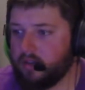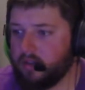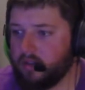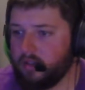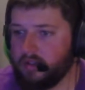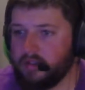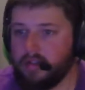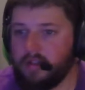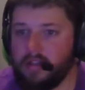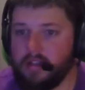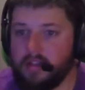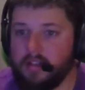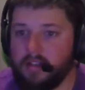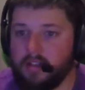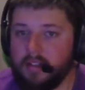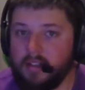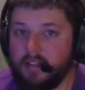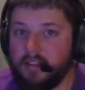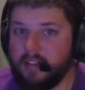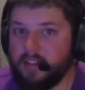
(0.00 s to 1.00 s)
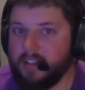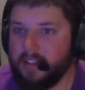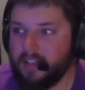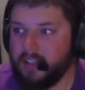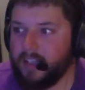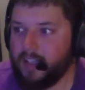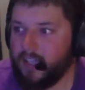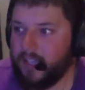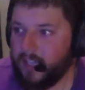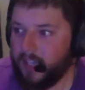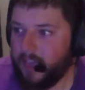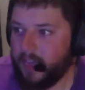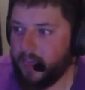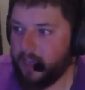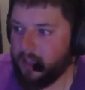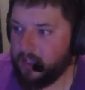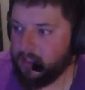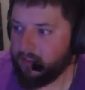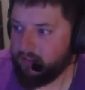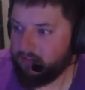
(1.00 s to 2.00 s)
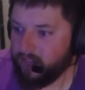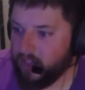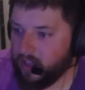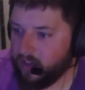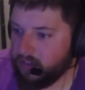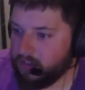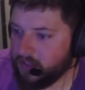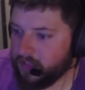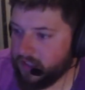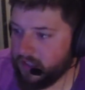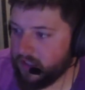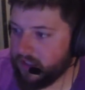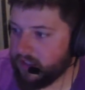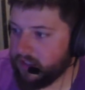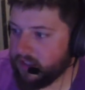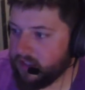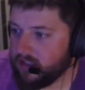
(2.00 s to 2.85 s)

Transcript: in in the final cut.